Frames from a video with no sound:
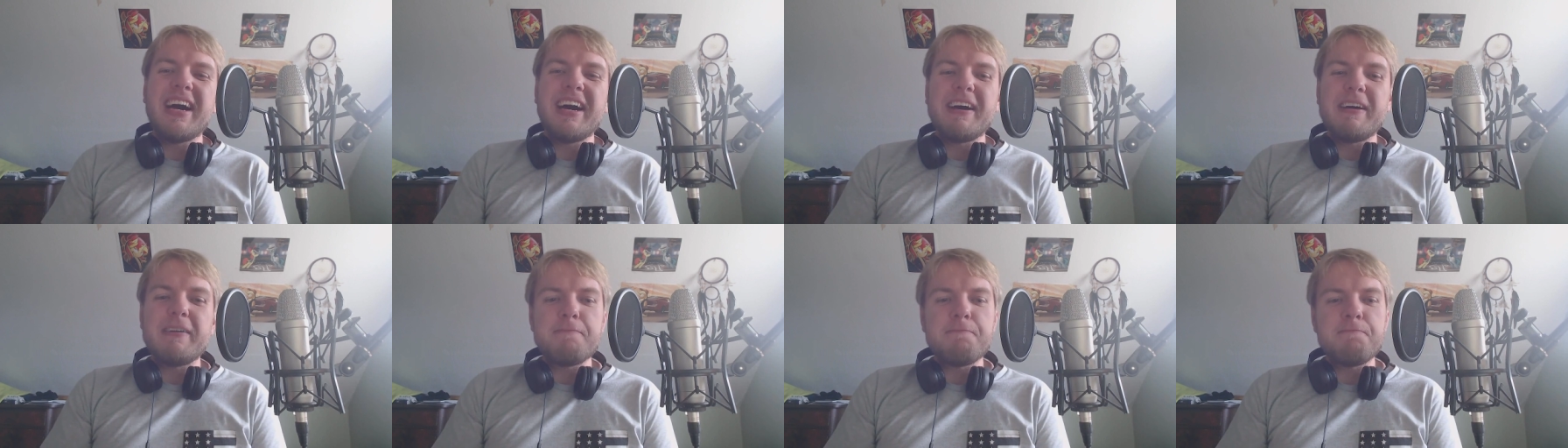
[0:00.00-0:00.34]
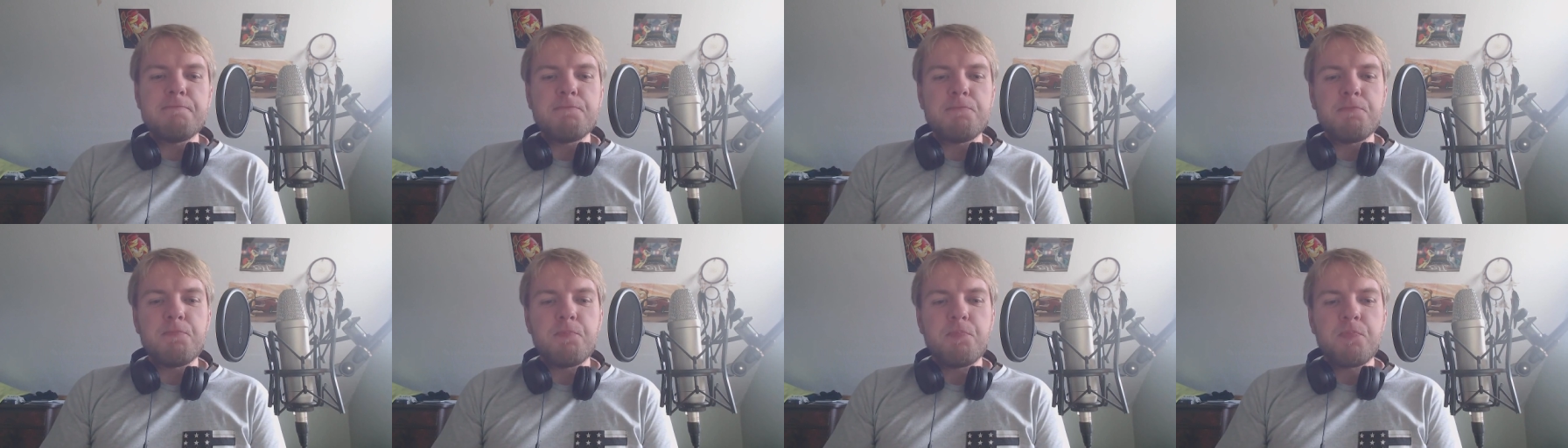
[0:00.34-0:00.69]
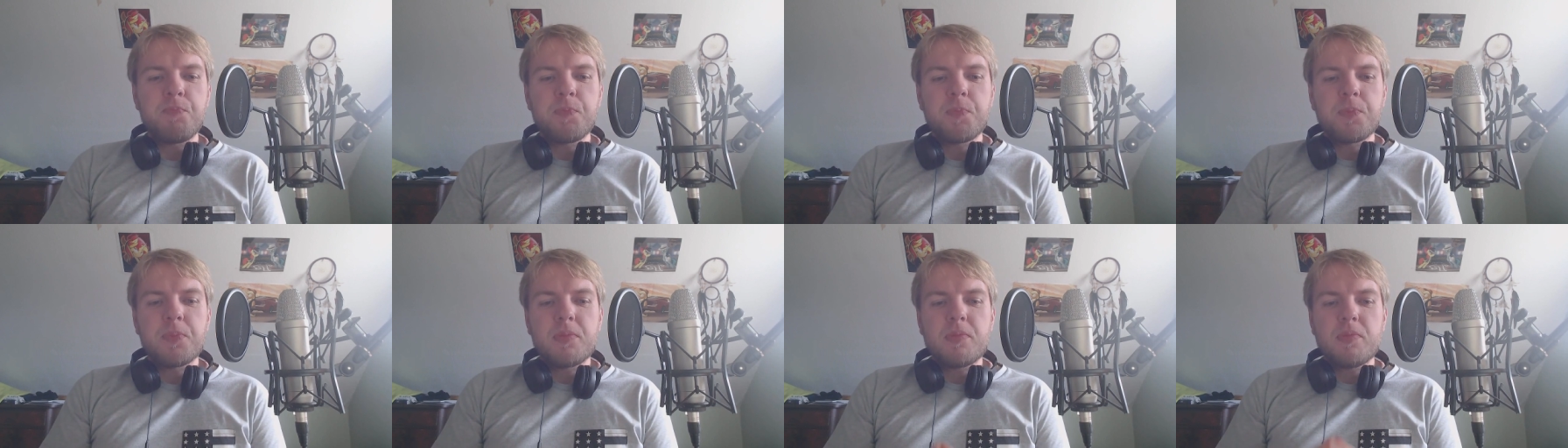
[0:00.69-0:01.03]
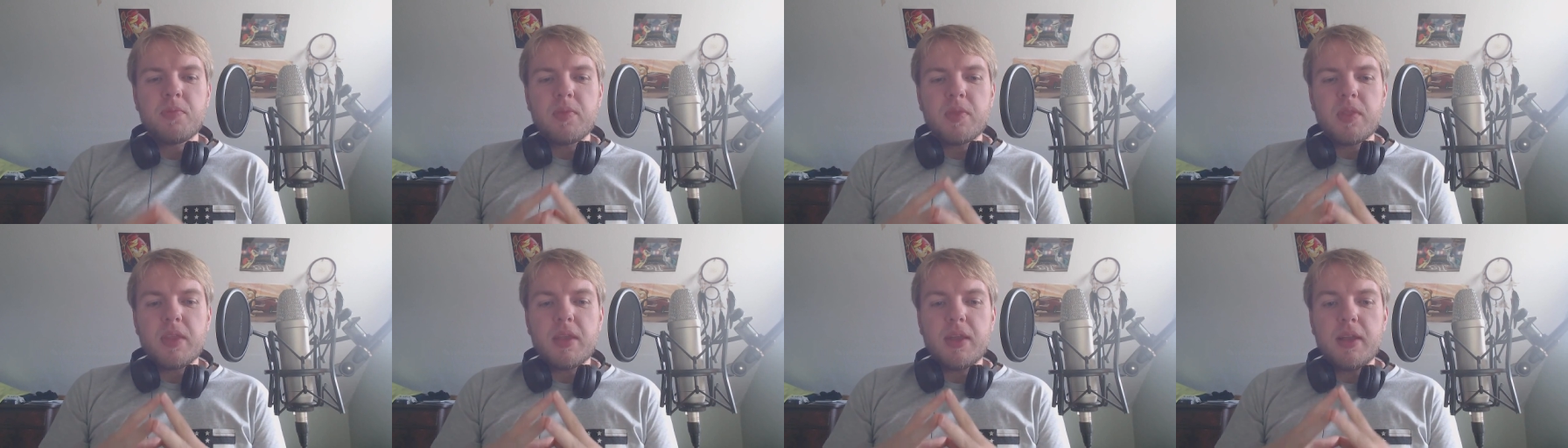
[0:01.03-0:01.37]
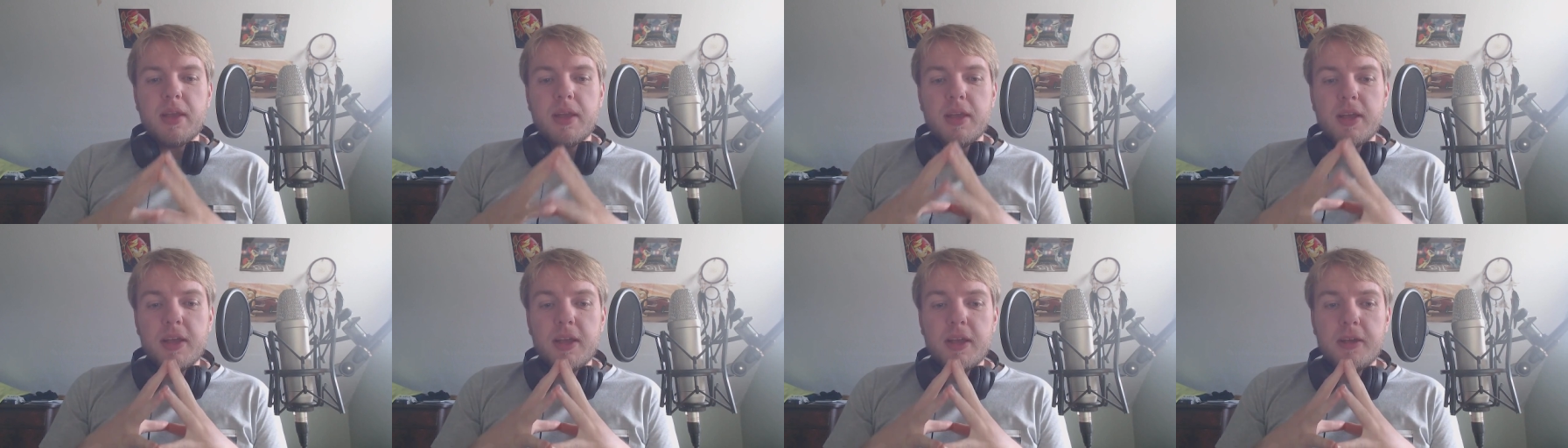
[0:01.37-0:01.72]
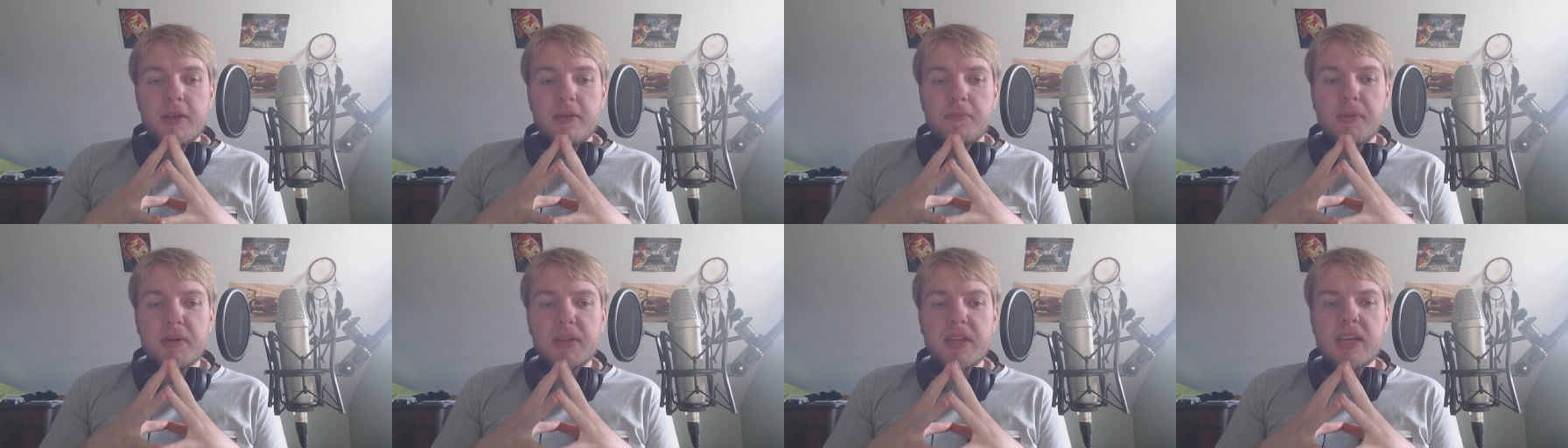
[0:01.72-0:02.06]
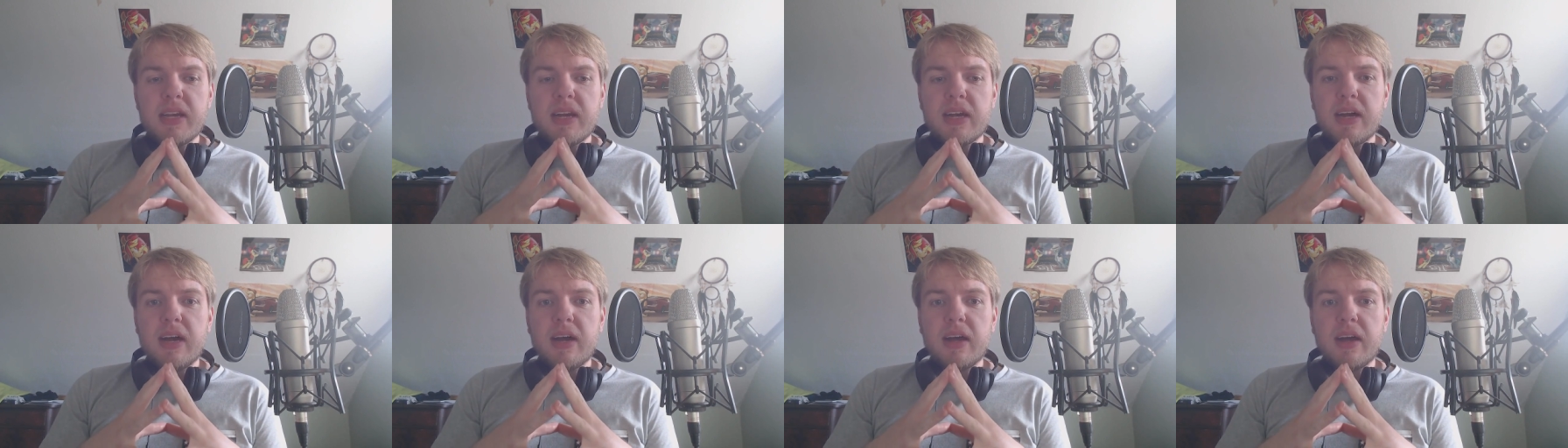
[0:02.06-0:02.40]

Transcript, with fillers: um, but yeah,